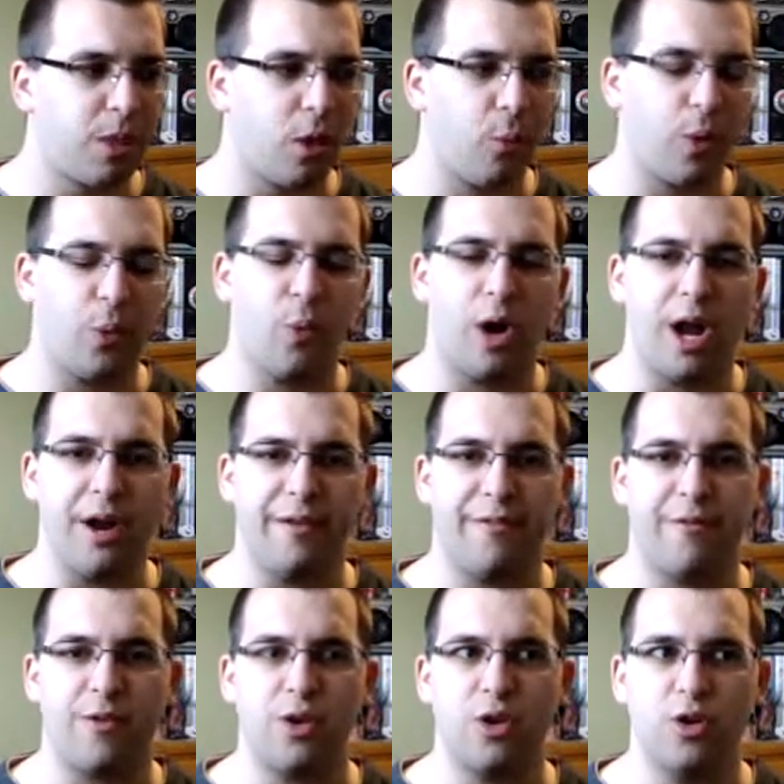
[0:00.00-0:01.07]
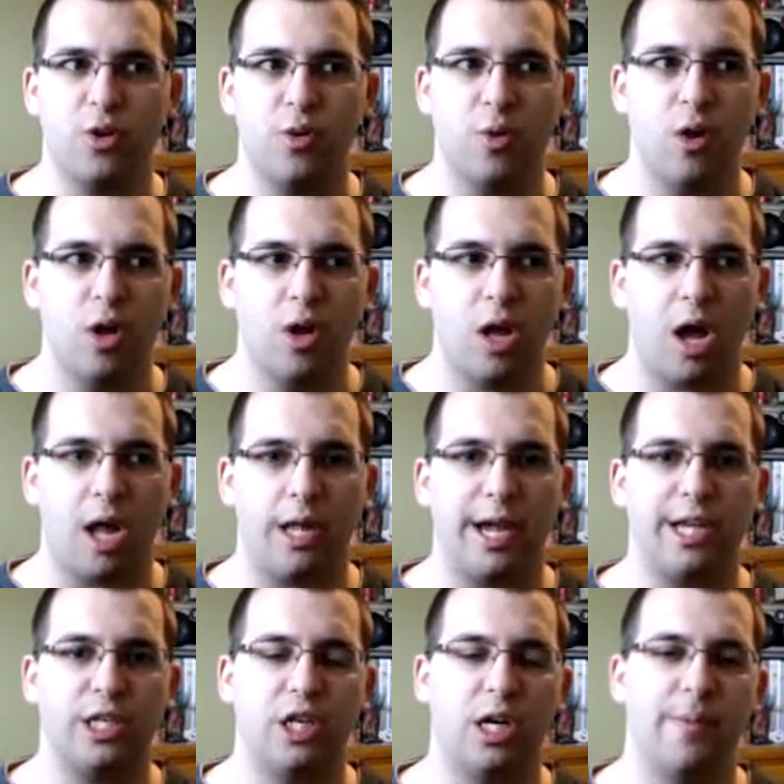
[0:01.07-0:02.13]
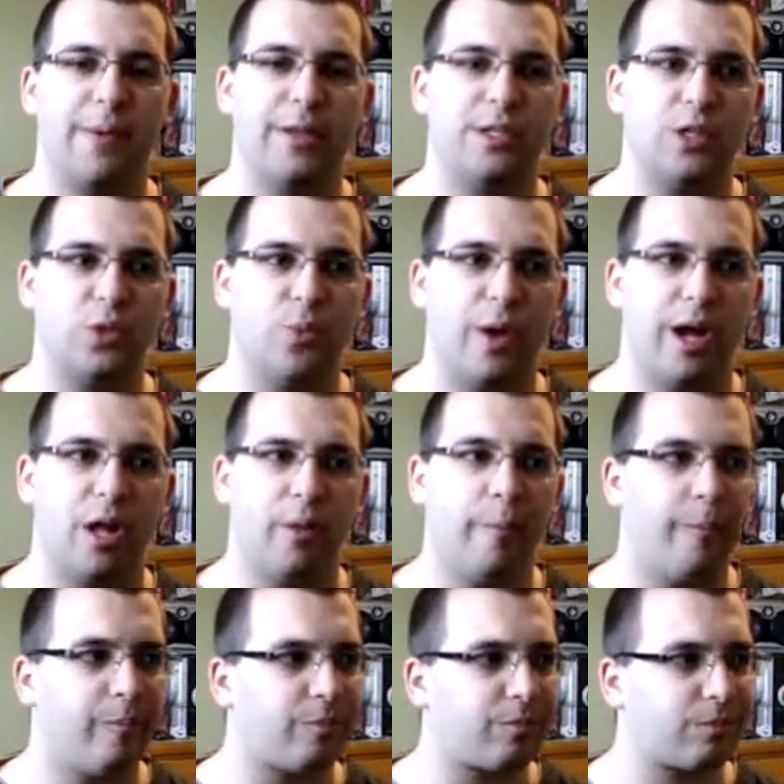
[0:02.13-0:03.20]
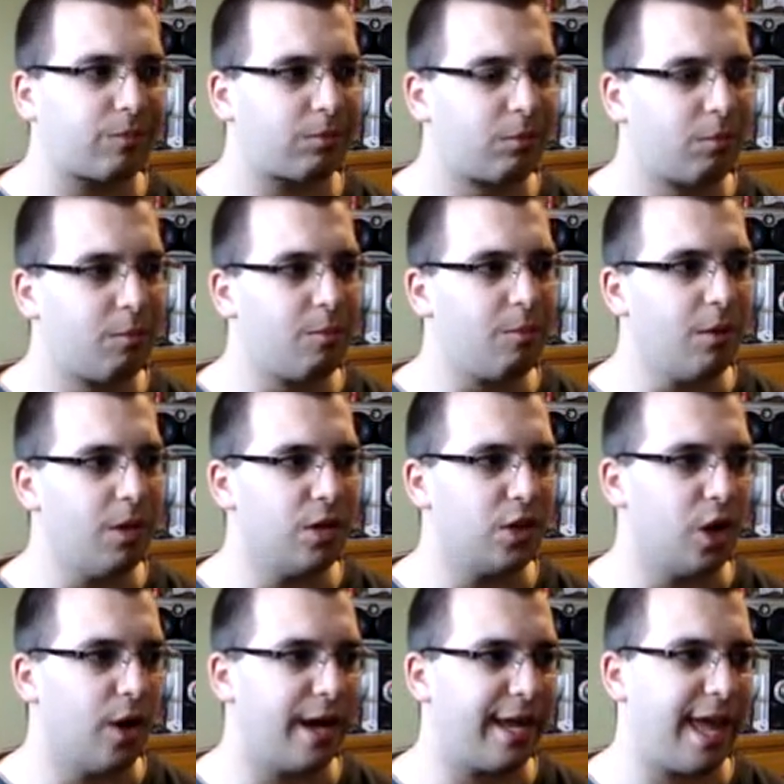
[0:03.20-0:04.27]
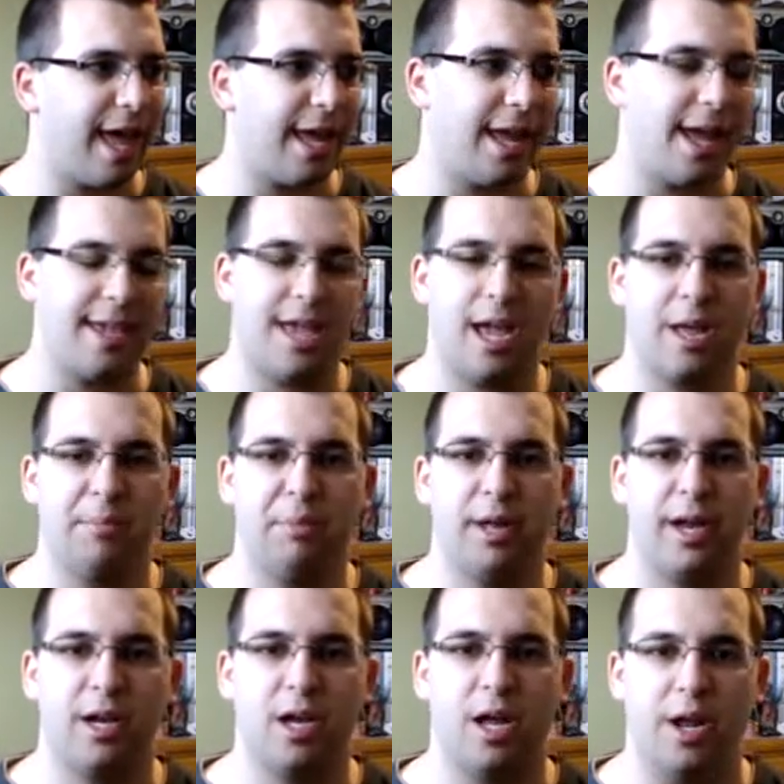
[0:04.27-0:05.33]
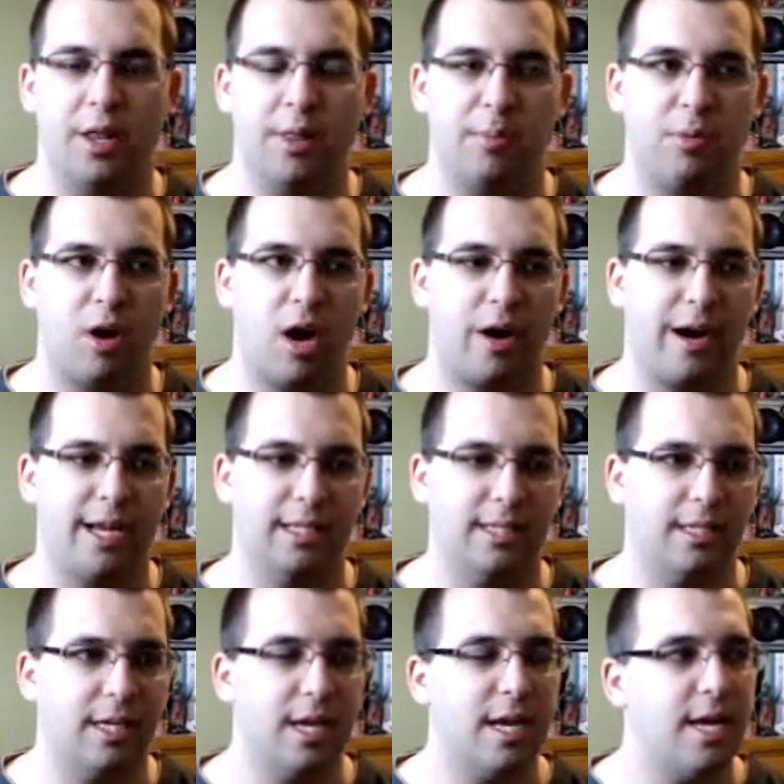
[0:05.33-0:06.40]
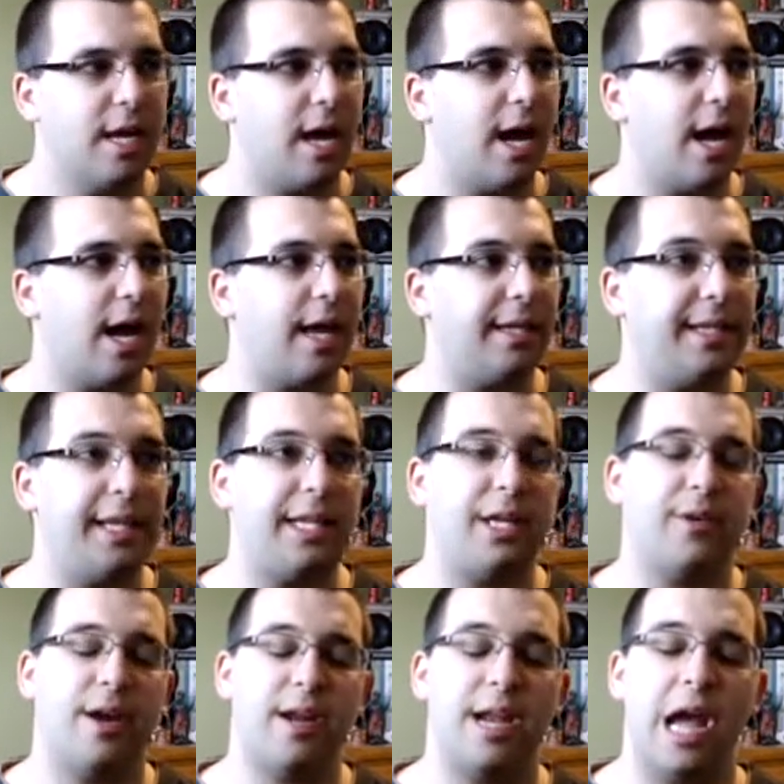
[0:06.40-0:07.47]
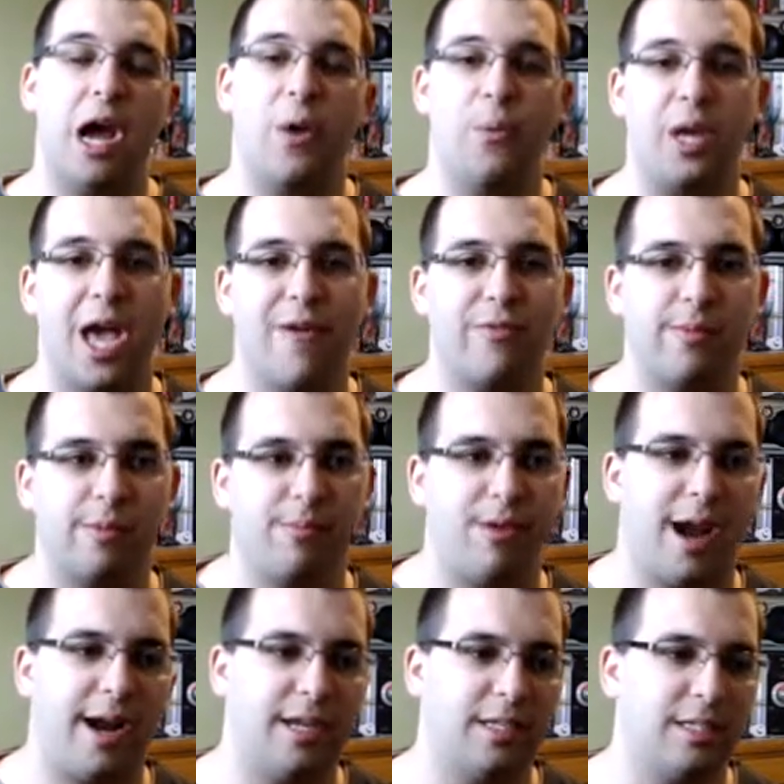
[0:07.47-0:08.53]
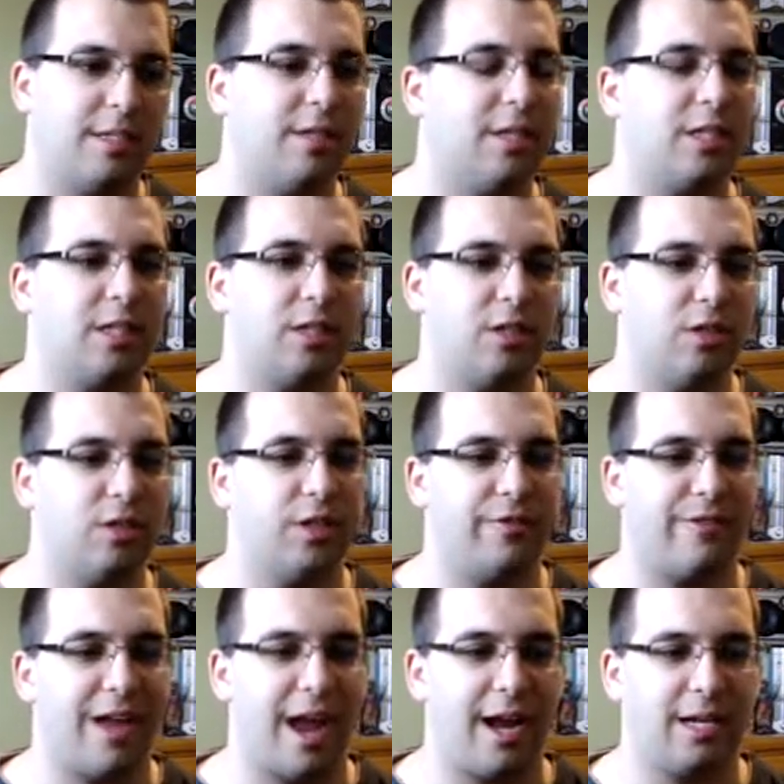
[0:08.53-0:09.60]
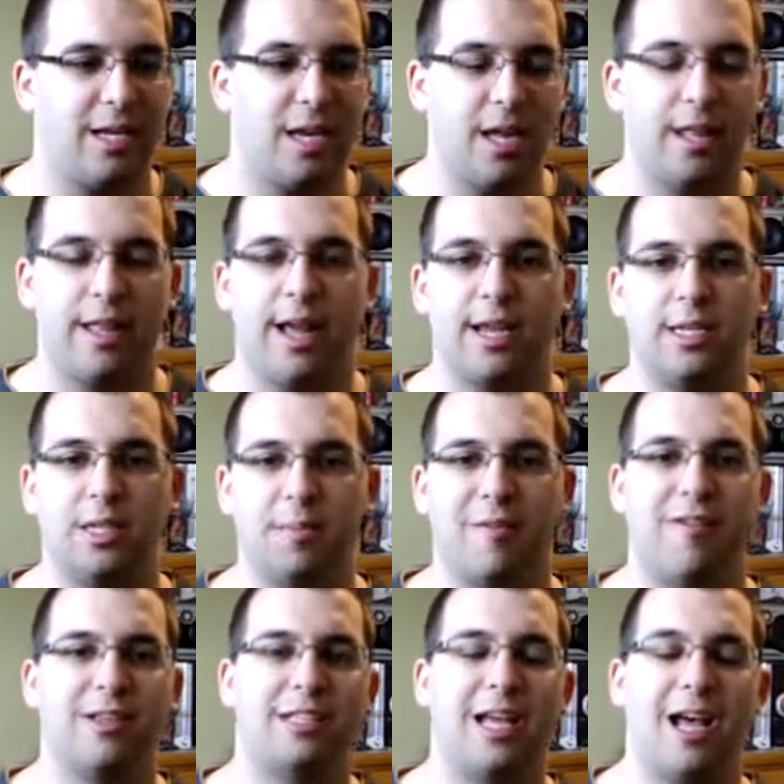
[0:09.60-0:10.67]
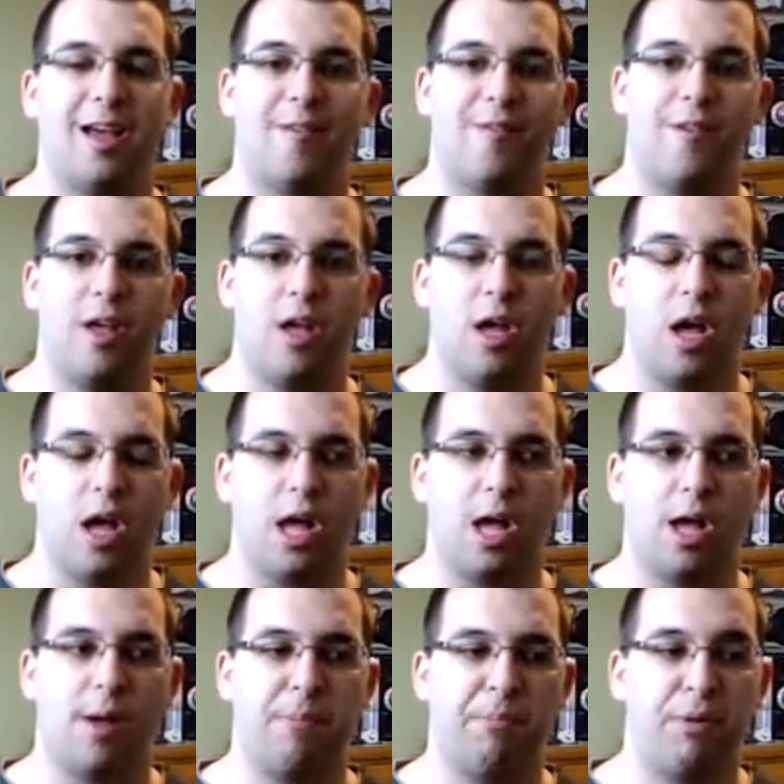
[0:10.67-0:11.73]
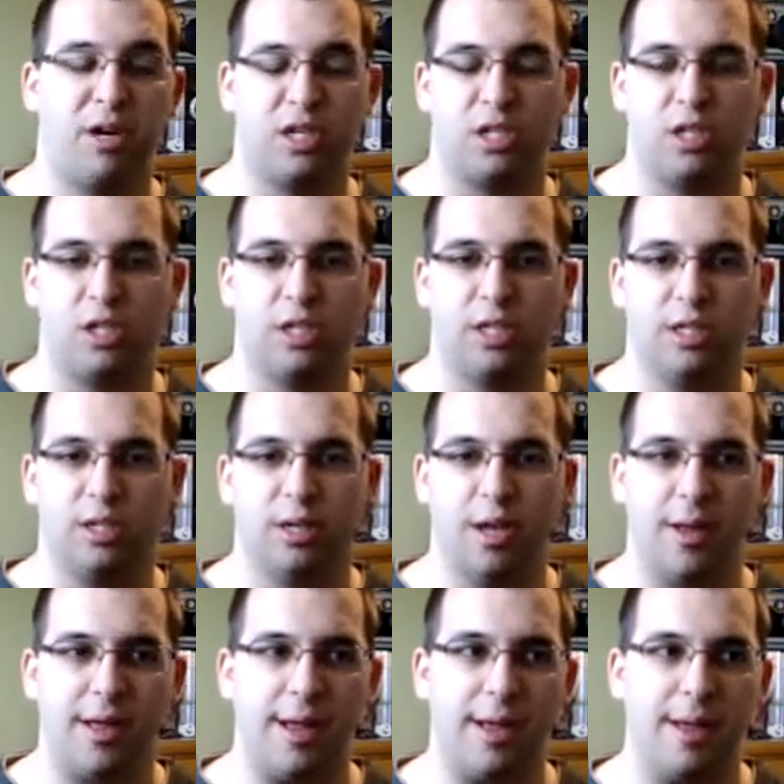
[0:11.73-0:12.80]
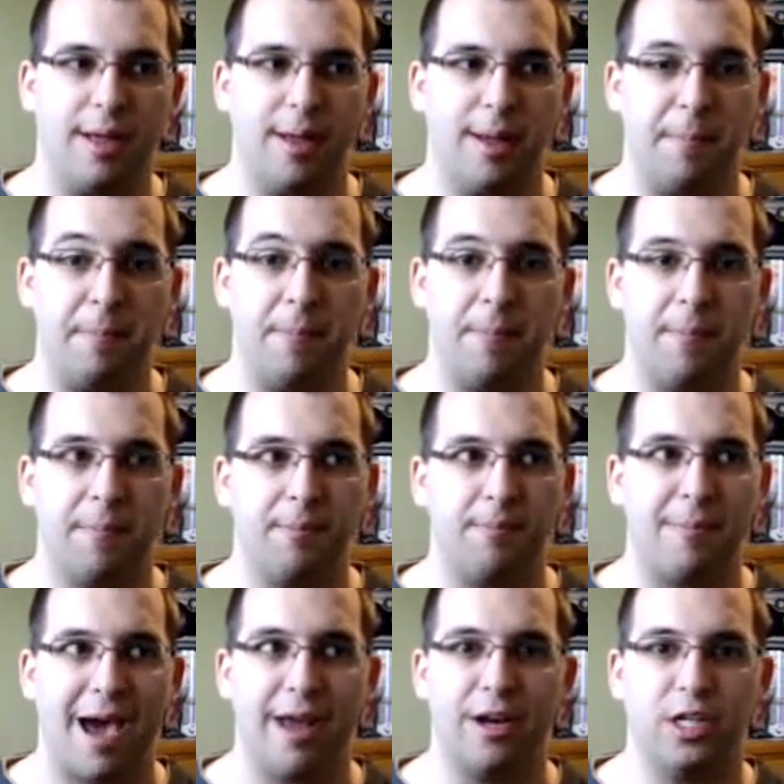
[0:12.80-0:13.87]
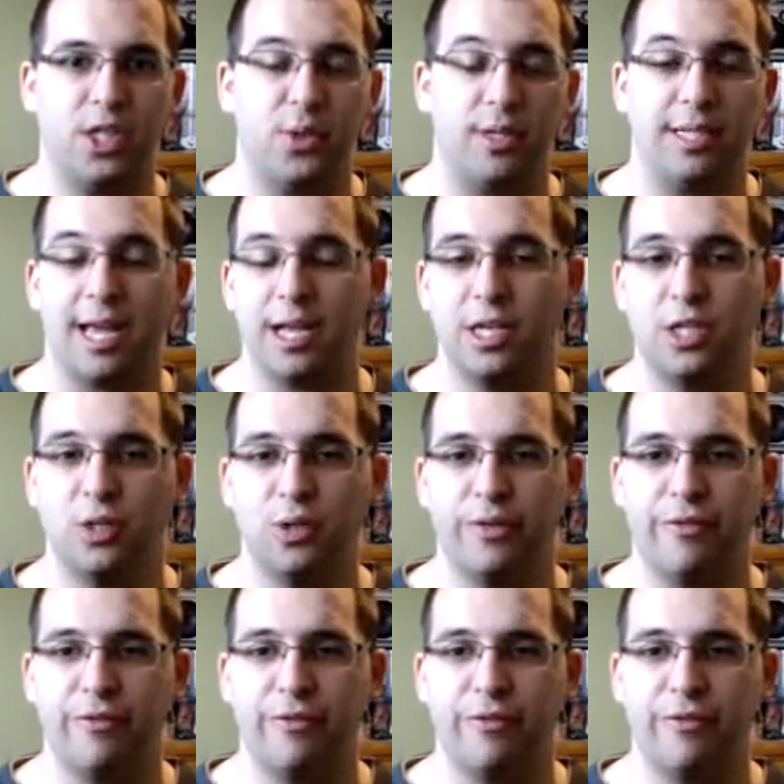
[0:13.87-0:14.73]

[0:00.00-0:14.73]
We won a few online tournaments as well, so I can't complain on the progress. Lately, right now, we haven't been practicing just due to the fact that some of us have personal matters to attend to,